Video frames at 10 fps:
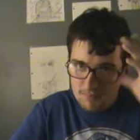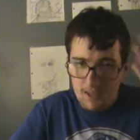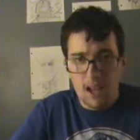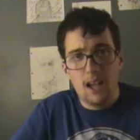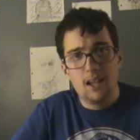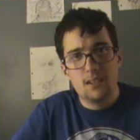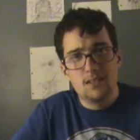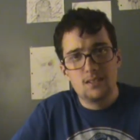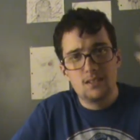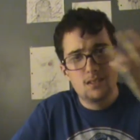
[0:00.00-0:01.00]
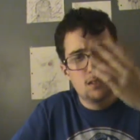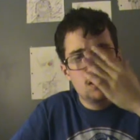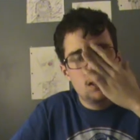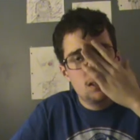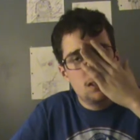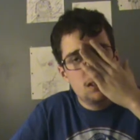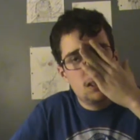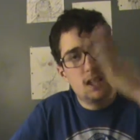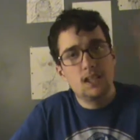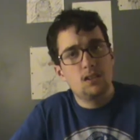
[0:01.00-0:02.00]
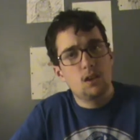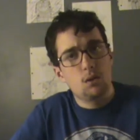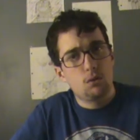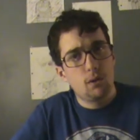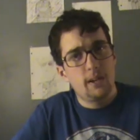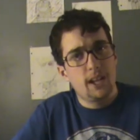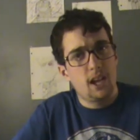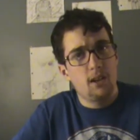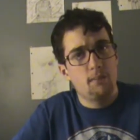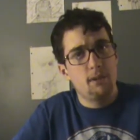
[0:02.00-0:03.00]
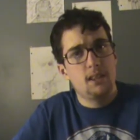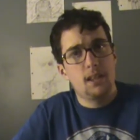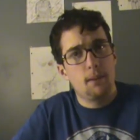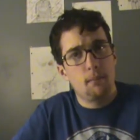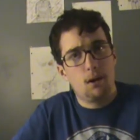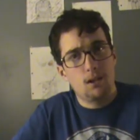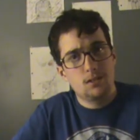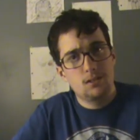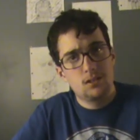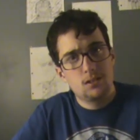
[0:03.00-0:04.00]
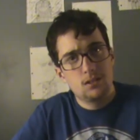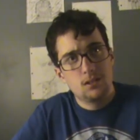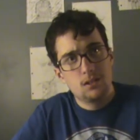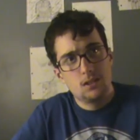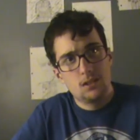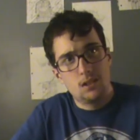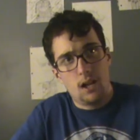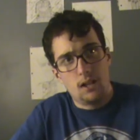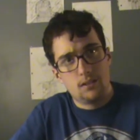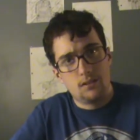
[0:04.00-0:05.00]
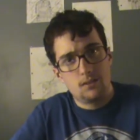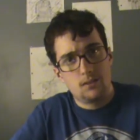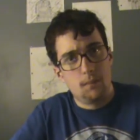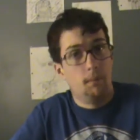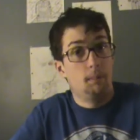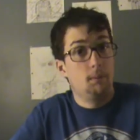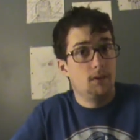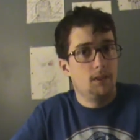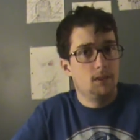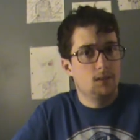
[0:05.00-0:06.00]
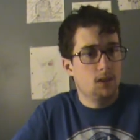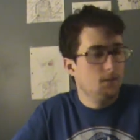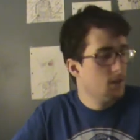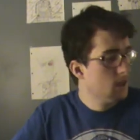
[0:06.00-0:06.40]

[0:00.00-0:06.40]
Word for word: as they need to go through it and beat the end boss, as some of my previous stuff.